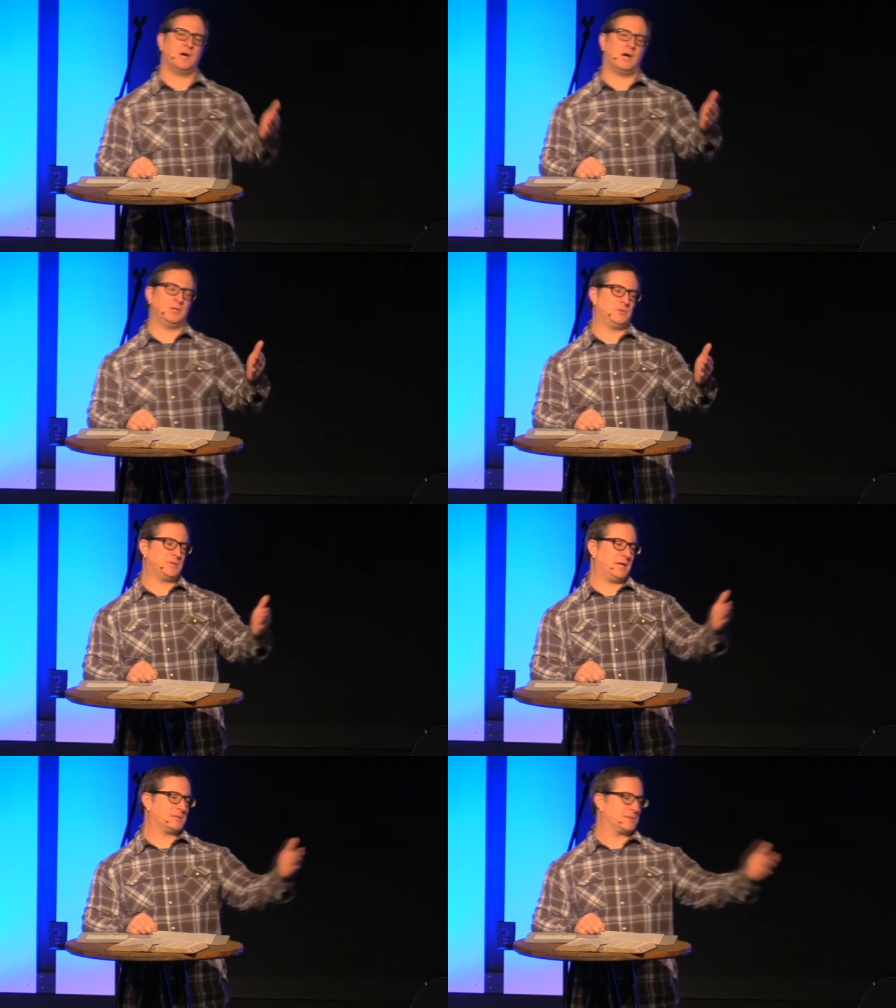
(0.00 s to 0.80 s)
God who
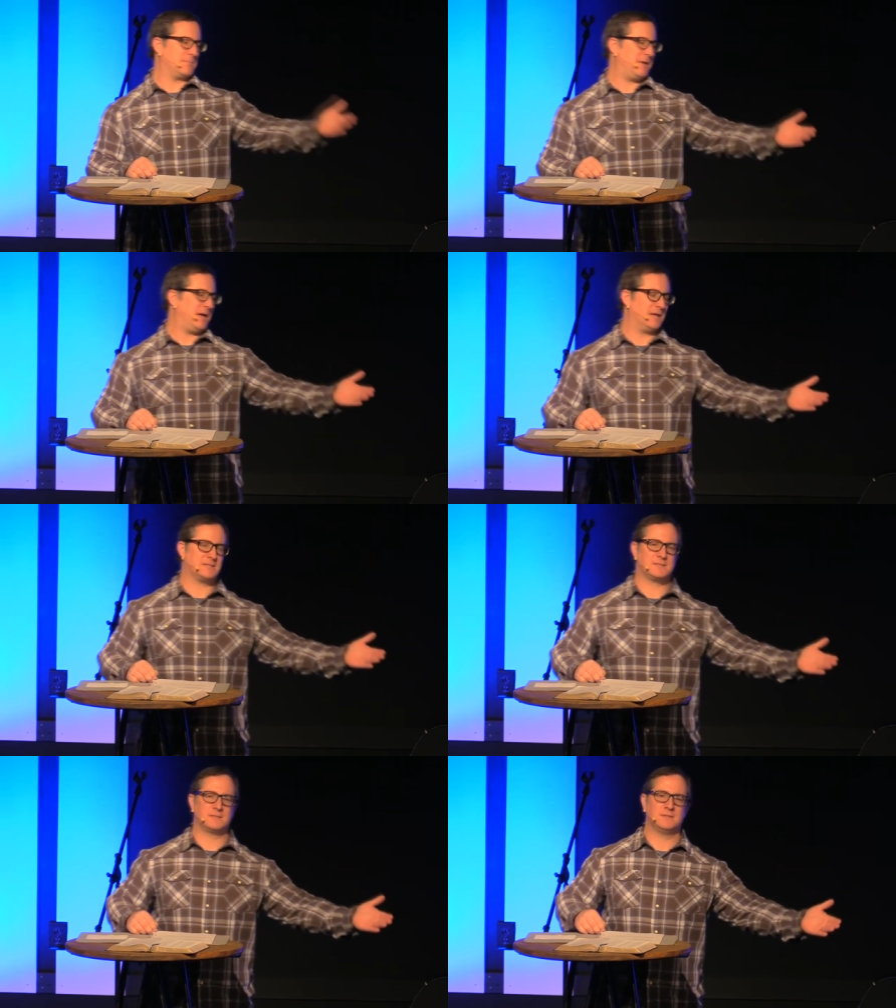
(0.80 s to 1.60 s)
takes the
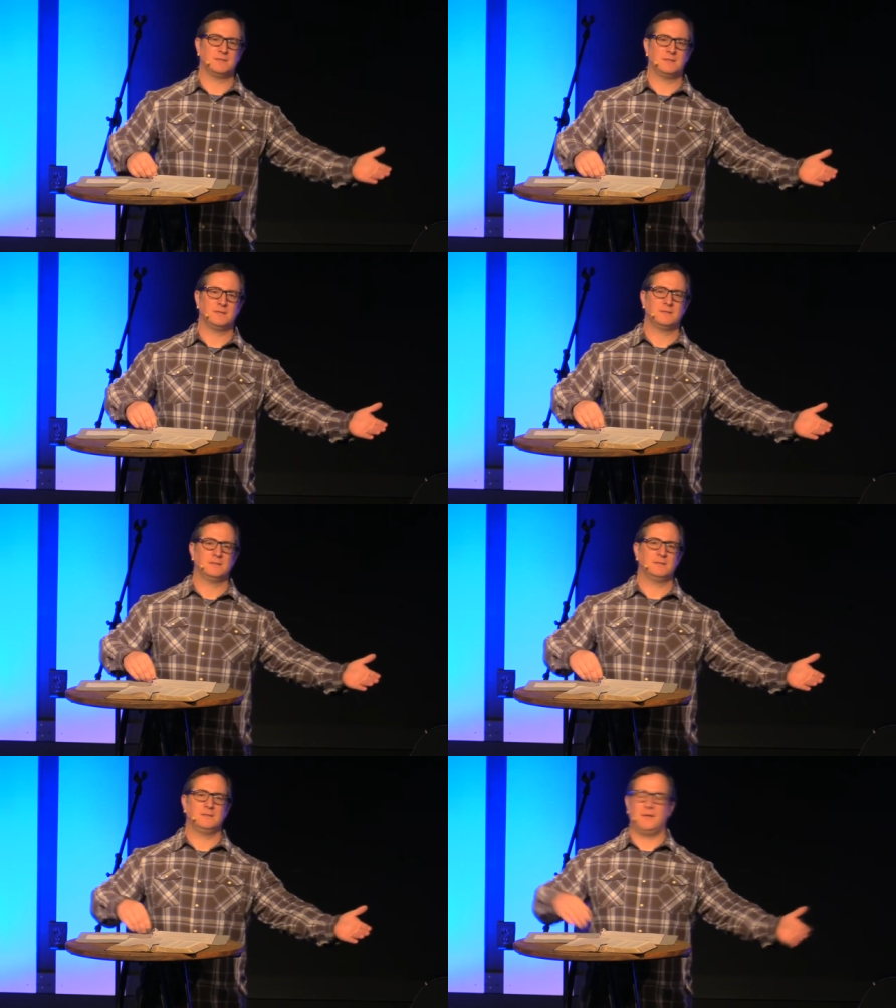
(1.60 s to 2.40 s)
mess
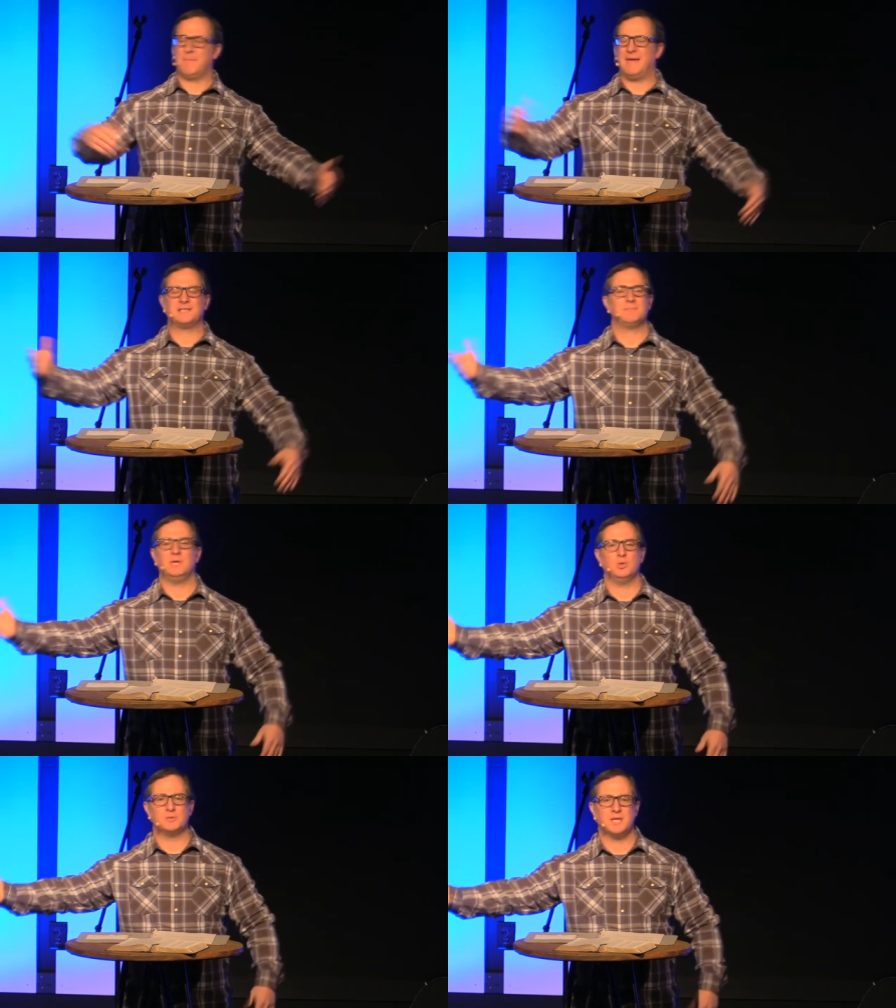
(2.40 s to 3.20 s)
and makes
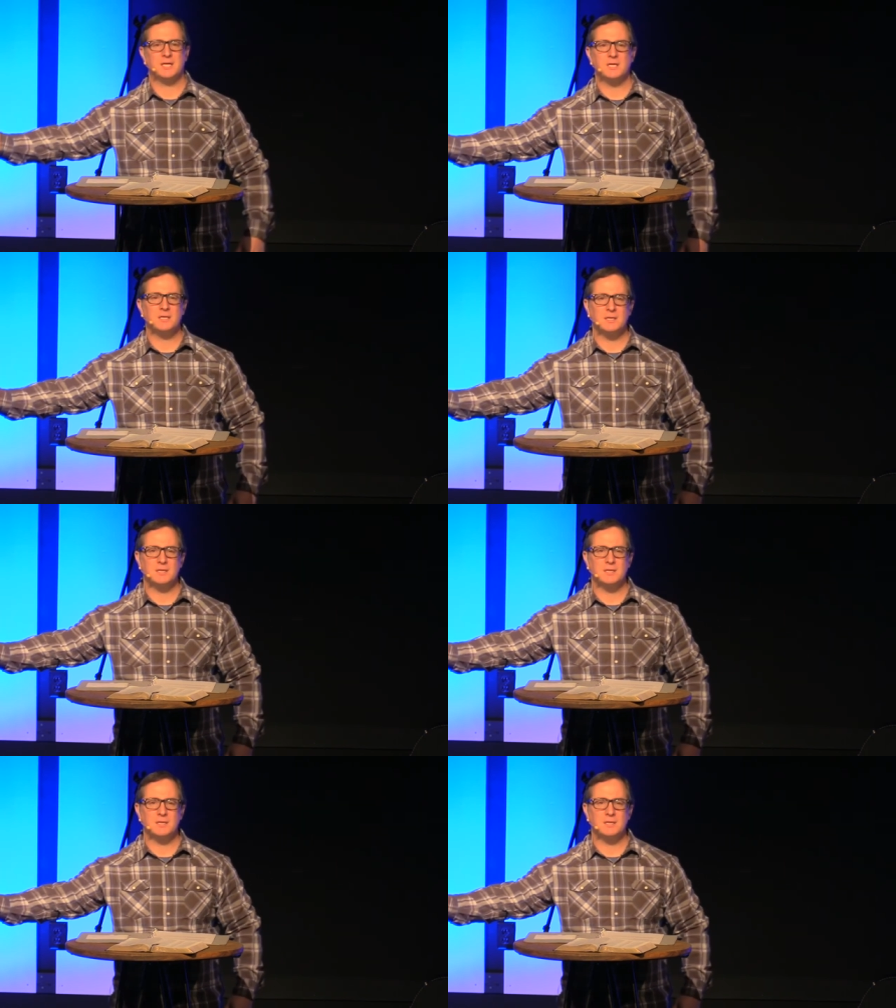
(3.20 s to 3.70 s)
music.